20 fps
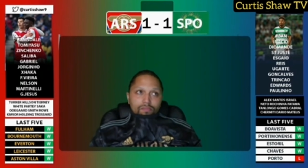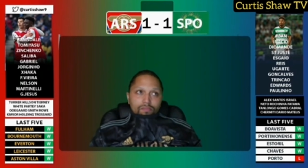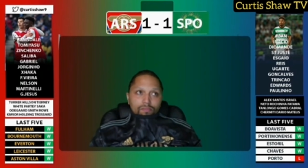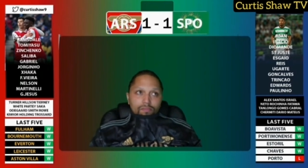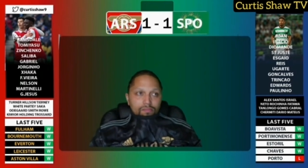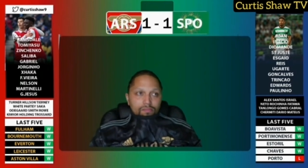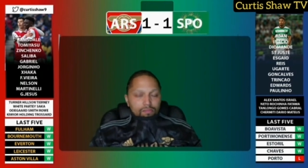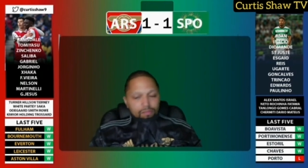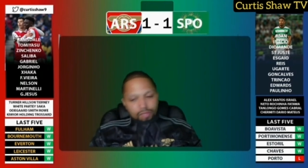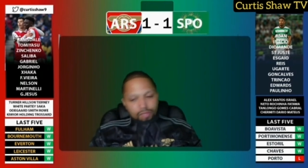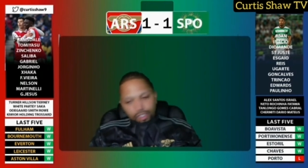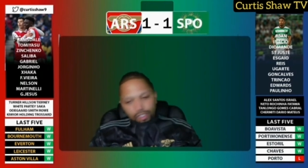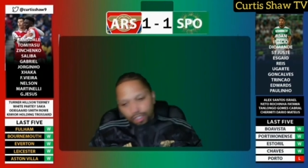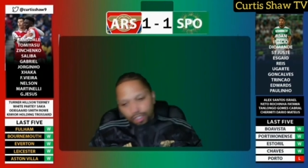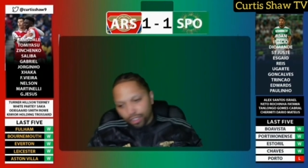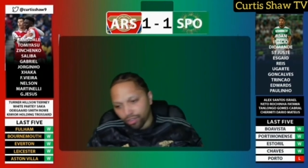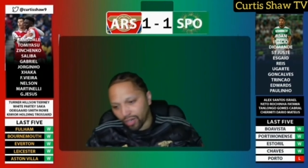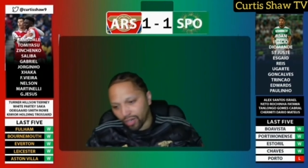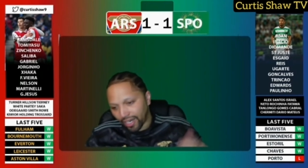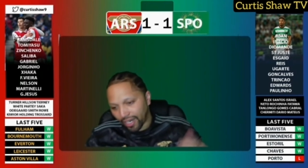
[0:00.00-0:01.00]
Straight
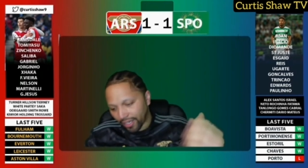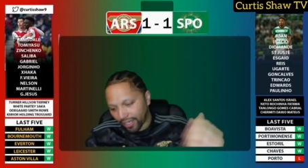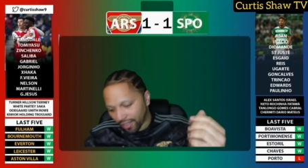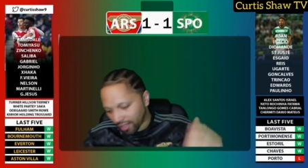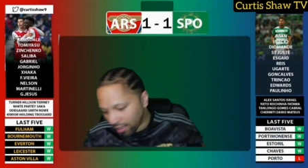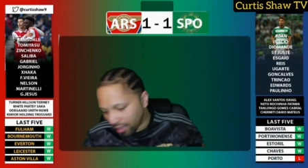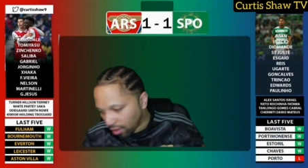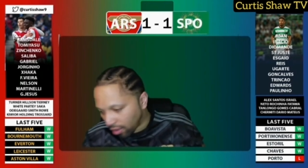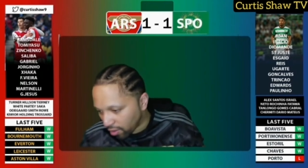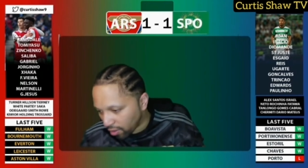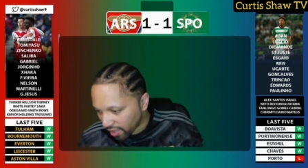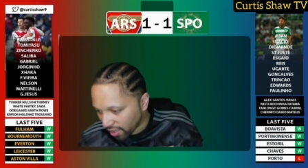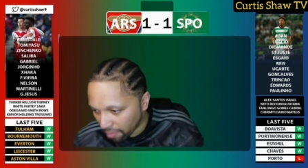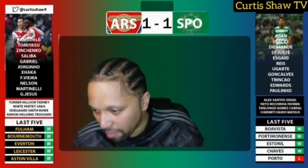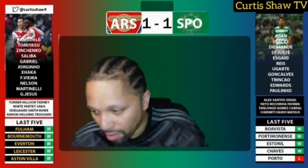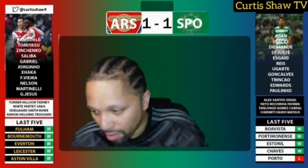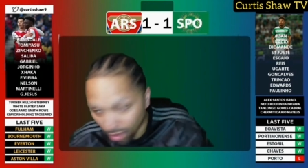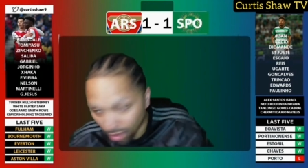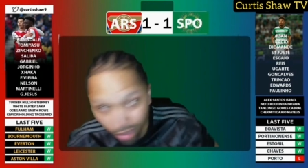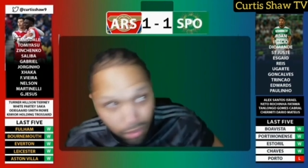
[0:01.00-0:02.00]
at the goalkeeper
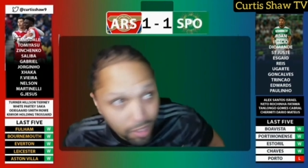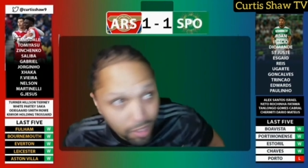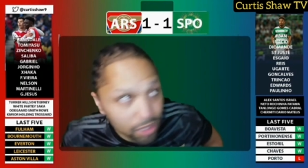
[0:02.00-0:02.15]
almost.